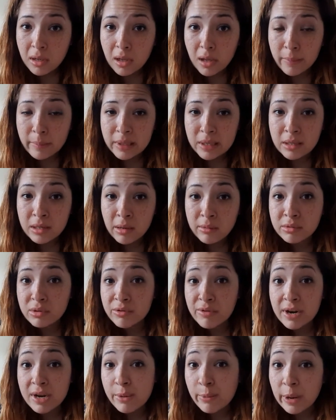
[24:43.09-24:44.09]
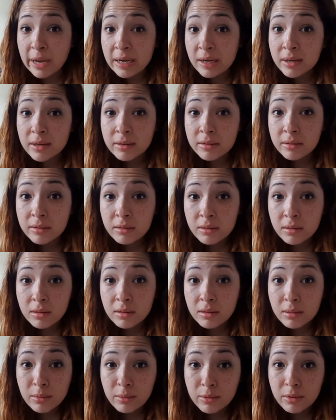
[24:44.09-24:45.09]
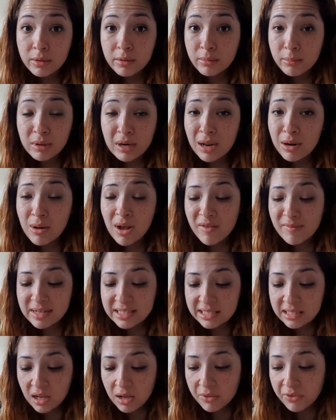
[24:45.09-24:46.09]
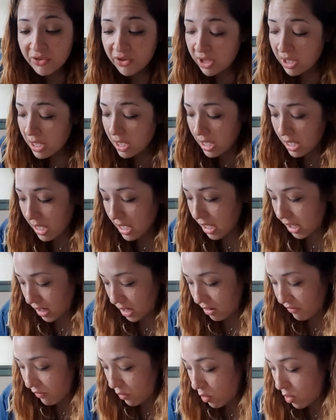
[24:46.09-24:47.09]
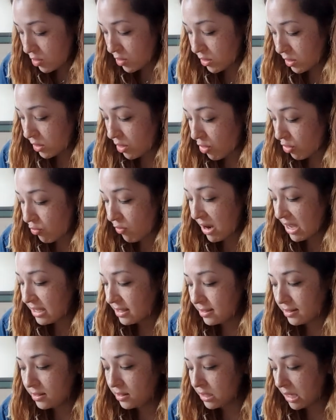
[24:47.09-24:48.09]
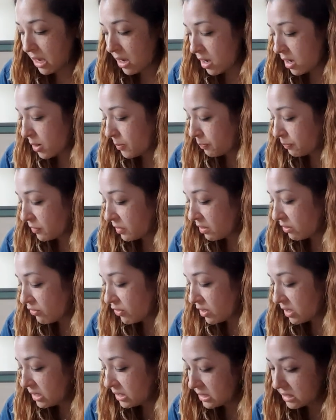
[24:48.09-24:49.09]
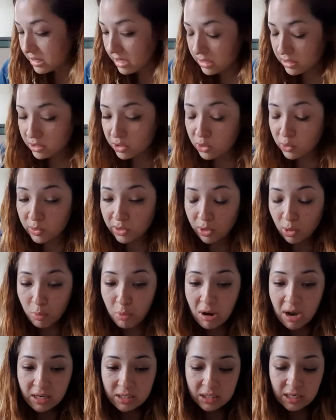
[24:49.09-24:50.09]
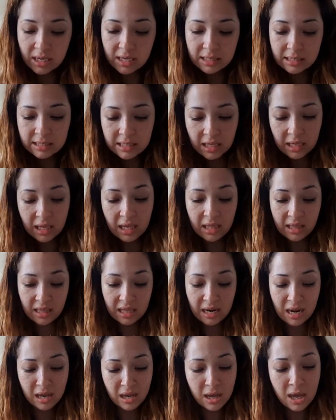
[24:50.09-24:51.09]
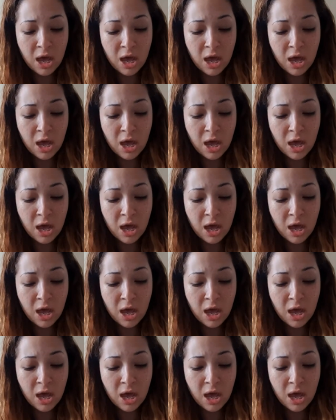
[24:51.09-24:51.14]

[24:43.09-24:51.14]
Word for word: I mean, I was already waiting, but I don't have my stuff and I've ordered the threads um, for these next two little projects, thinking that,